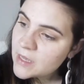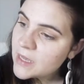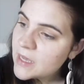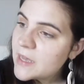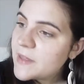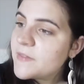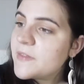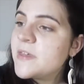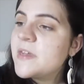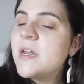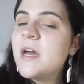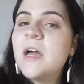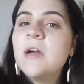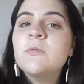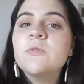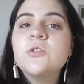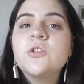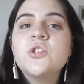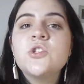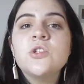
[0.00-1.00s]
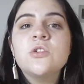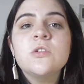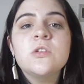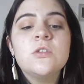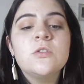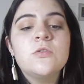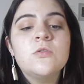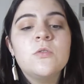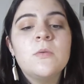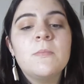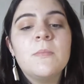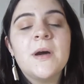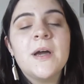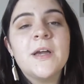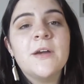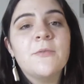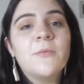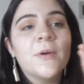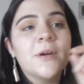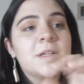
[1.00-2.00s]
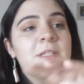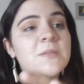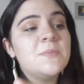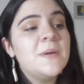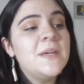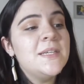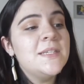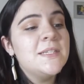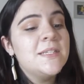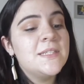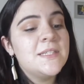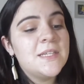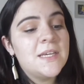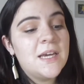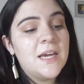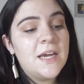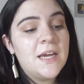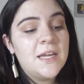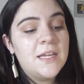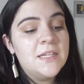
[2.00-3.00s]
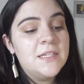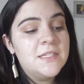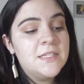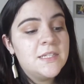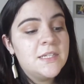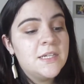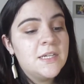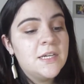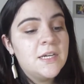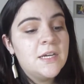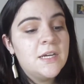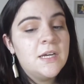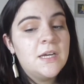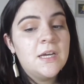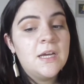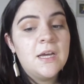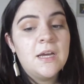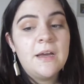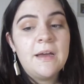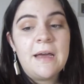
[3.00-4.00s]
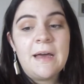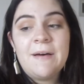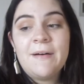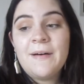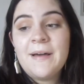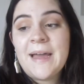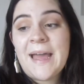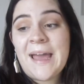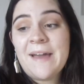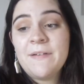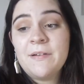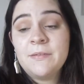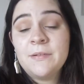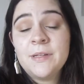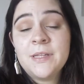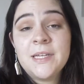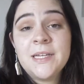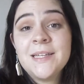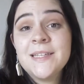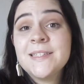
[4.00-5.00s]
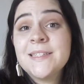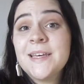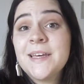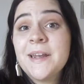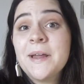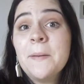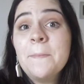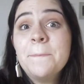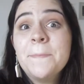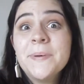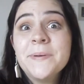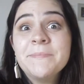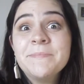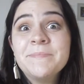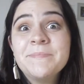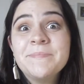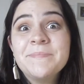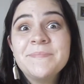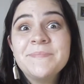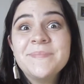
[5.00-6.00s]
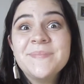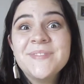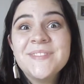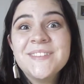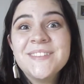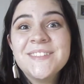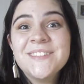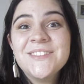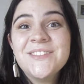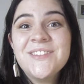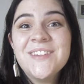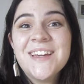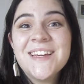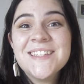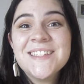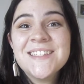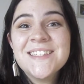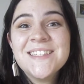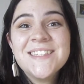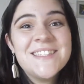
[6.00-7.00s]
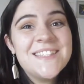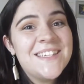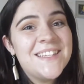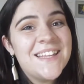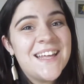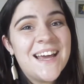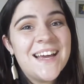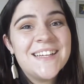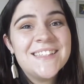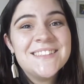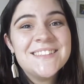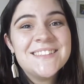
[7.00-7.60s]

And then I will show you my workspace and how I have everything set up so you guys can see that.